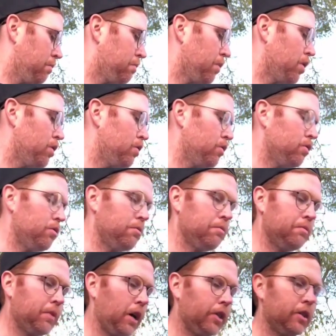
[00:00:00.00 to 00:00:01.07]

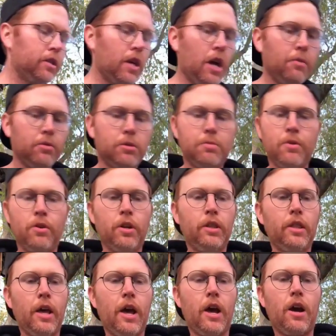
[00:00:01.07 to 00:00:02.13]
Boom. Got the tablespoon
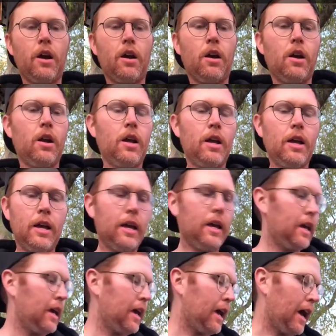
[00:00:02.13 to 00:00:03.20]
in there.
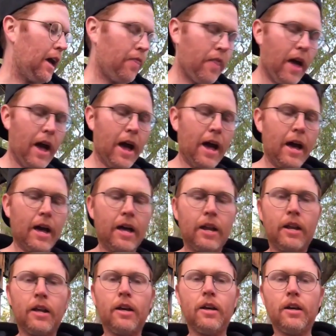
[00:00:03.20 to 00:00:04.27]
And
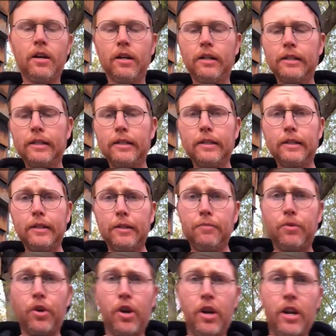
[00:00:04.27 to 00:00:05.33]
then
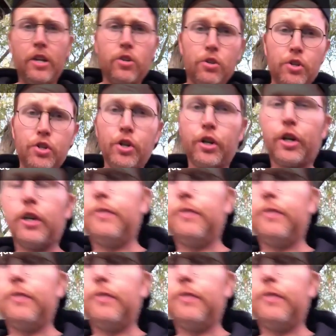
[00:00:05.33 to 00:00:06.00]
you're going to need your sugar.